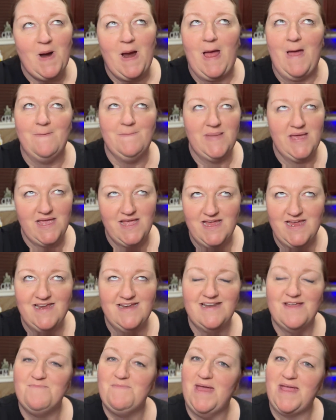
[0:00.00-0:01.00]
I
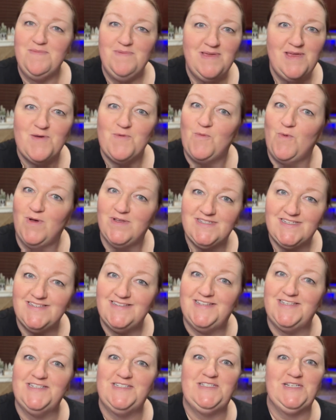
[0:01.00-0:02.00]
mean, maybe it
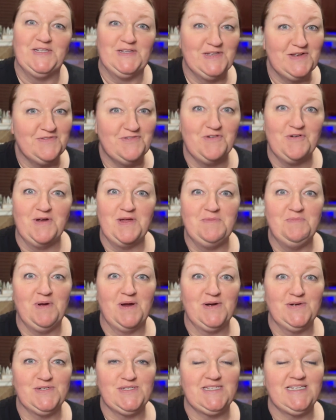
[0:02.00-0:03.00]
wasn't the delivery
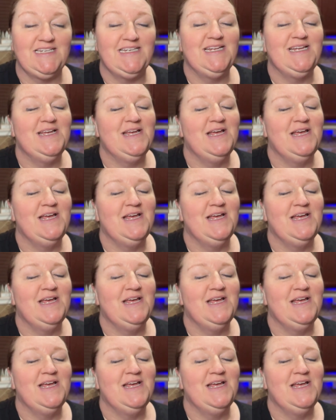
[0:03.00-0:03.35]
person.